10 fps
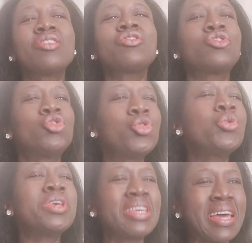just
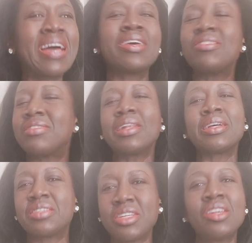too young. He's still
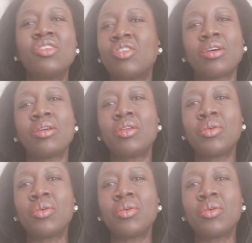a teenager,